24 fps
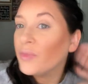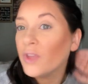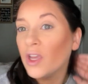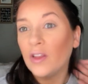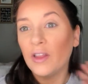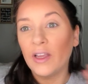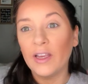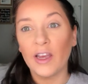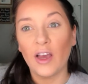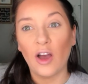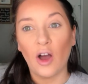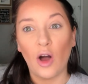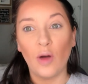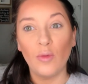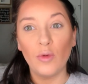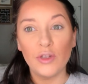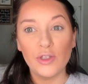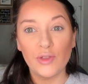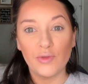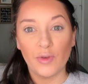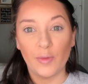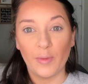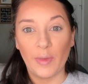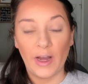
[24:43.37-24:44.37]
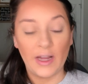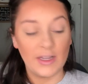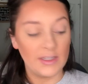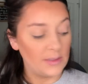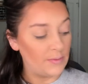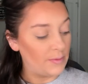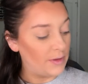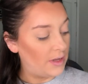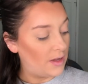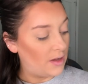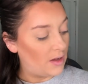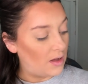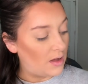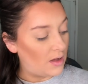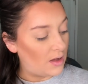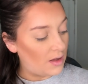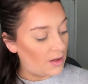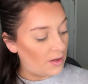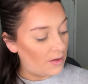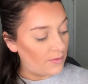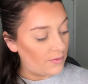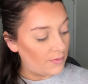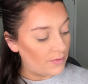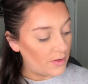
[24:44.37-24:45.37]
Like it almost reminds me
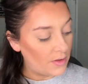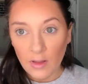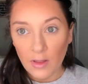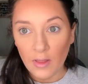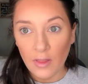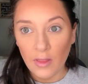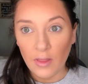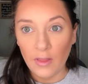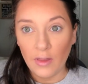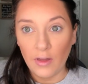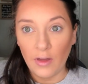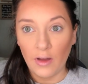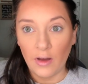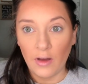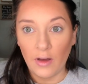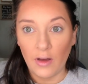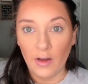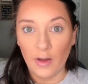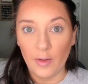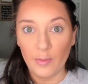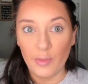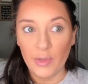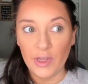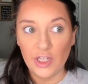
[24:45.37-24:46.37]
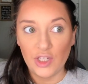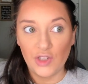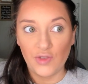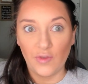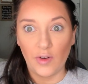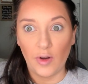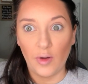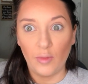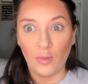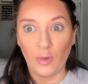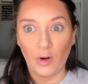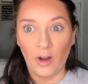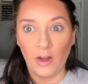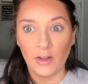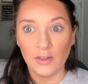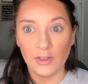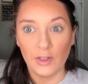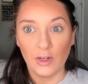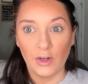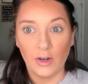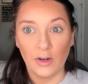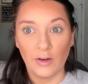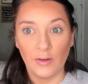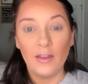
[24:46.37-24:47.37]
of the beachfront
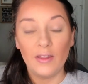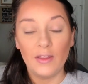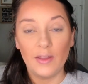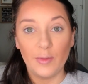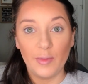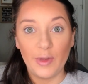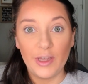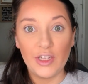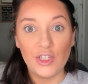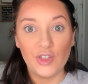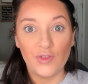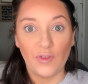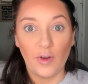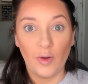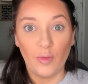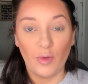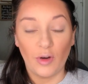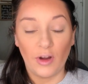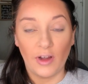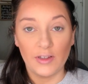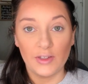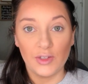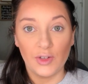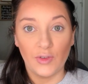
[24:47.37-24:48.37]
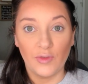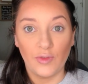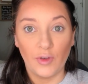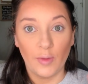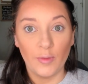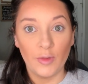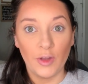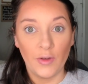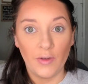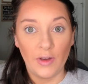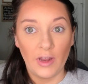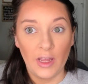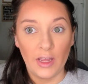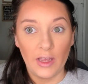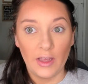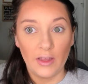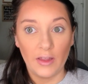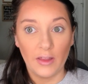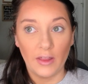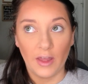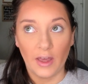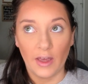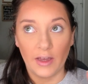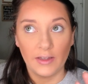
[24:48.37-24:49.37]
bronzer, the beachfront bronzer from
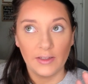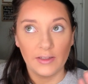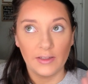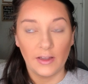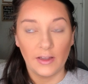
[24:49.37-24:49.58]
Younique that is